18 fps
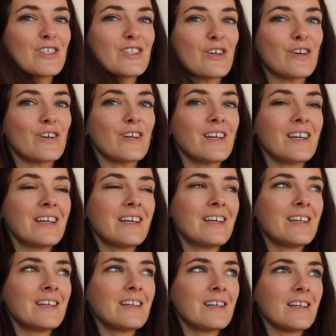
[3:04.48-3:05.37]
so
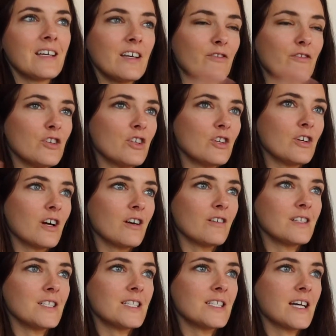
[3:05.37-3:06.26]
if you
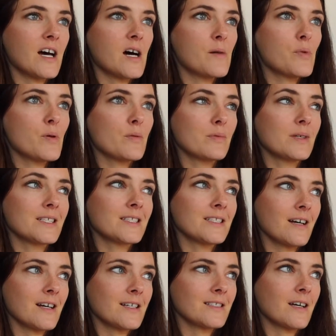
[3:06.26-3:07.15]
are in doubt probably
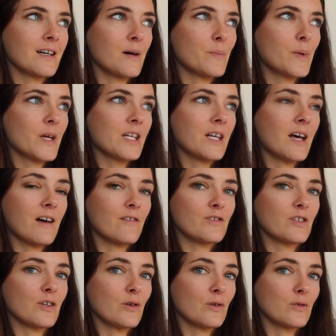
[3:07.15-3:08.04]
size up and
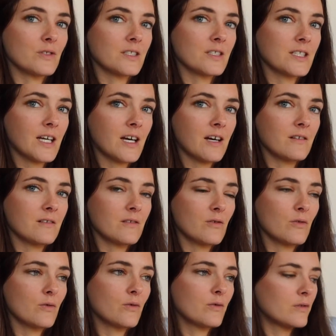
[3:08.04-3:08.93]
have to alter down
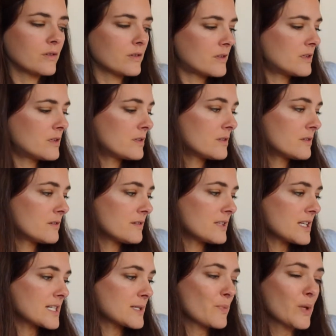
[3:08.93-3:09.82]
or
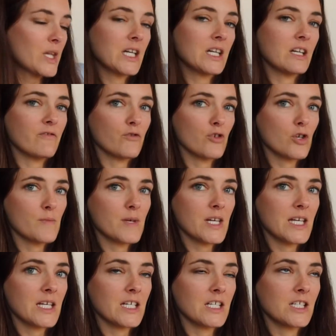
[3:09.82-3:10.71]
there's plenty of room
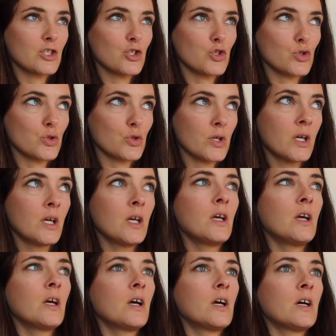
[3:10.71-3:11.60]
in here to
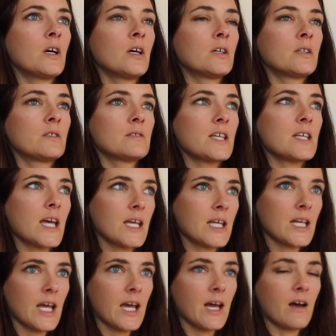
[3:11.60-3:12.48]

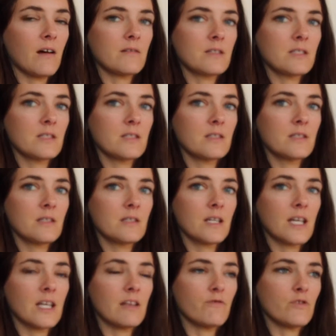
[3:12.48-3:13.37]
take it out
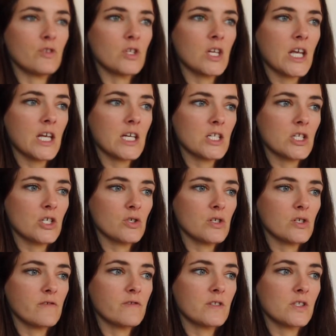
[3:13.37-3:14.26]
if you need to
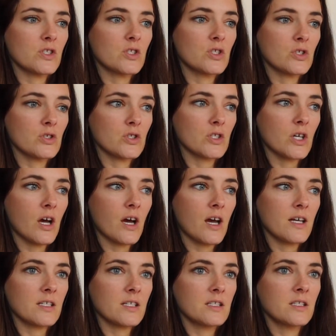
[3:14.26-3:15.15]
if it's too
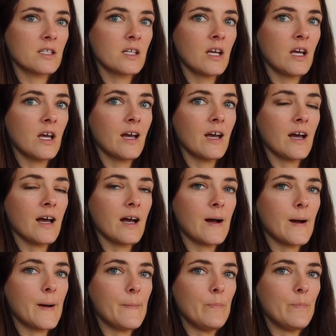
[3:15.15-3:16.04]
tight
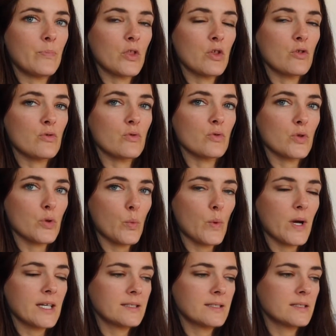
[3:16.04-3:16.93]
um, through the
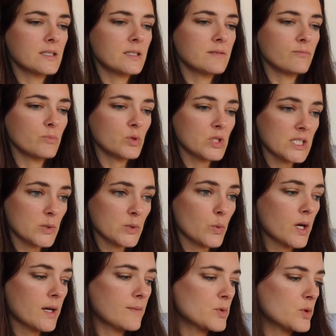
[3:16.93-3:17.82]
waist which is
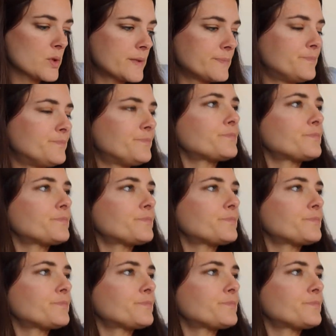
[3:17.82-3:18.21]
what I'm doing.